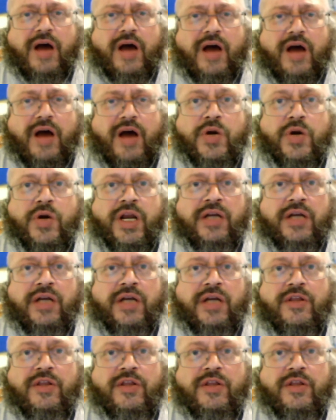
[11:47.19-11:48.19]
of
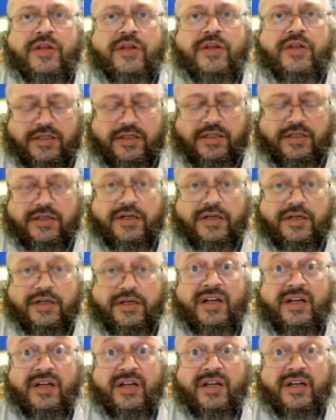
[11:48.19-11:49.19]
putting it to the
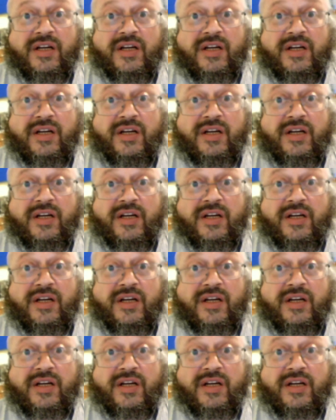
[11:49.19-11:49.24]
test.